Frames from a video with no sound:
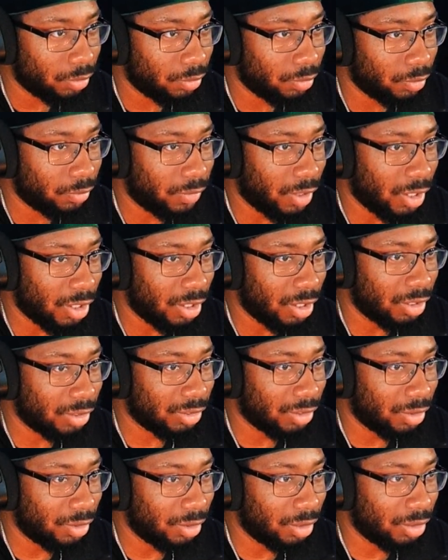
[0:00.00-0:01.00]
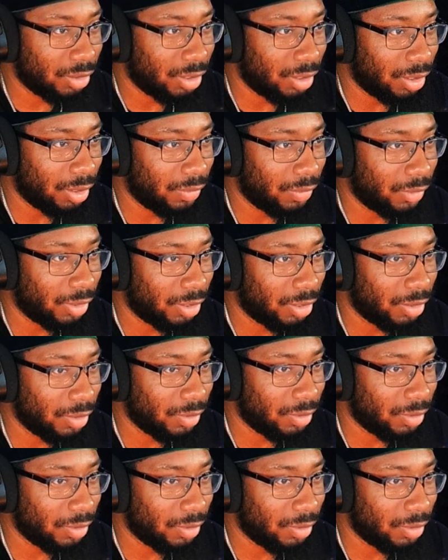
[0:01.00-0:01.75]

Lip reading: Fighting is the only thing we can